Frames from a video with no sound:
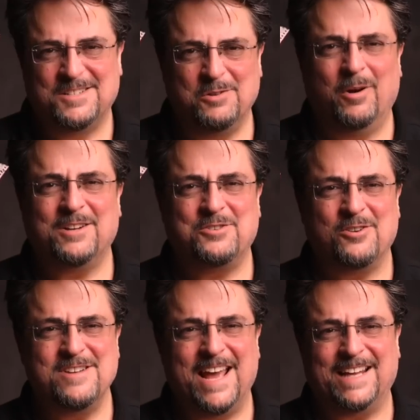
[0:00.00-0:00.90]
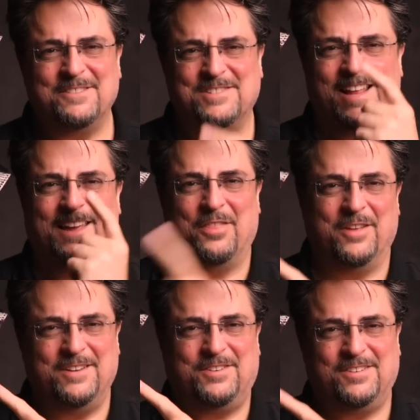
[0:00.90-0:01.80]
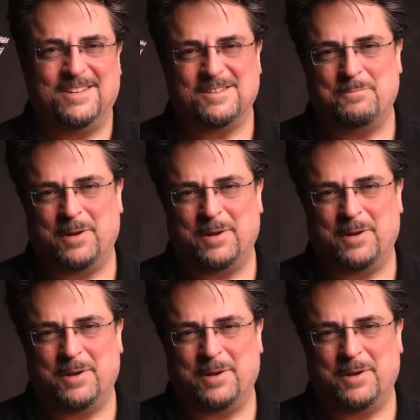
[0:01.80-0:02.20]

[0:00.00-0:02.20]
Do you want to turn negatives like this into